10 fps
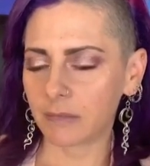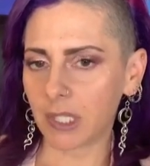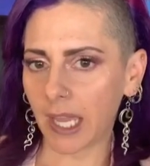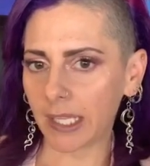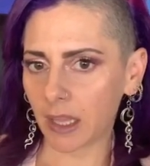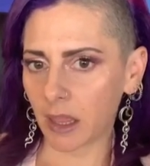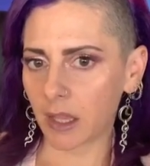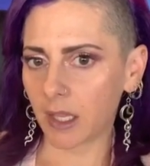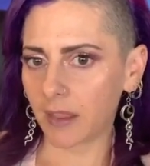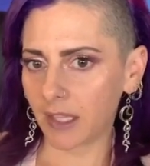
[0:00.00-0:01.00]

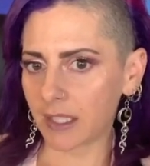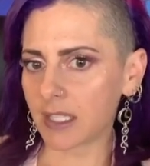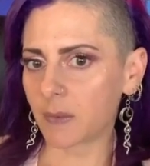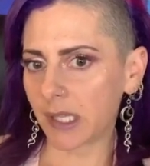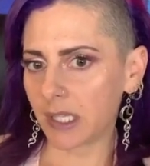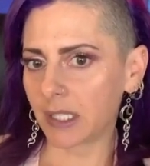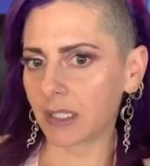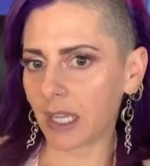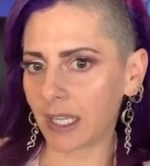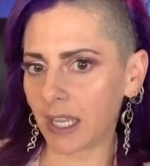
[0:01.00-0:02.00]
ninth i think that's when
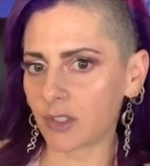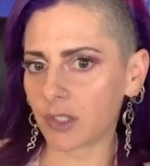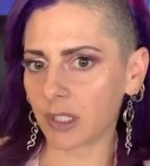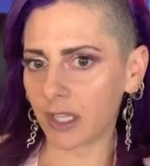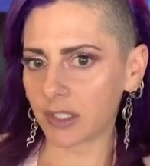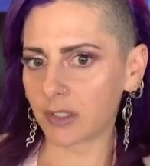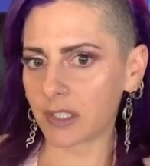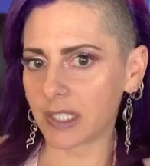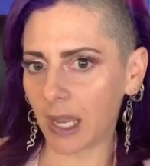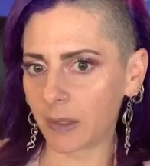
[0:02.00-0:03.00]
the like
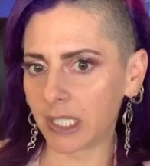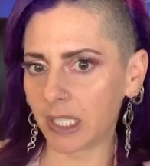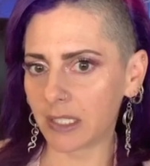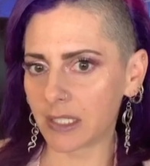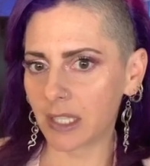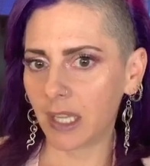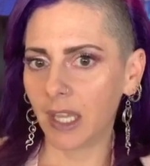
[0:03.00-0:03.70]
astrological Samhain is